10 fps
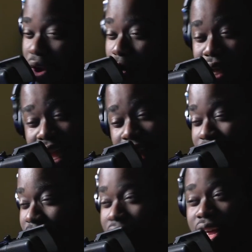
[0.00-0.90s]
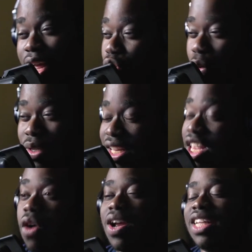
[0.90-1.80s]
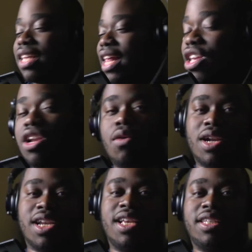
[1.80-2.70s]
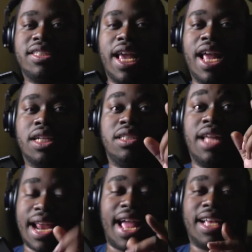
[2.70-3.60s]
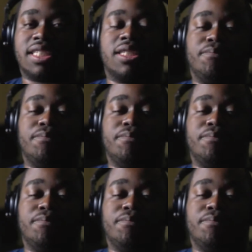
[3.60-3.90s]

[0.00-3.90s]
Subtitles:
Again, it's always, yo, it's like, what it is? It's dead ass.